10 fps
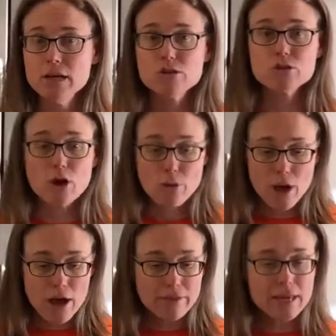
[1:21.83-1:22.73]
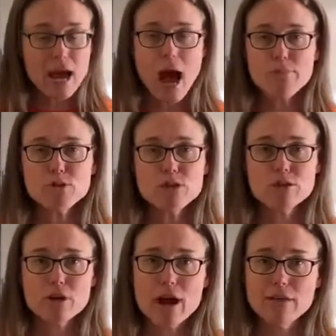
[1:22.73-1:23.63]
So the options are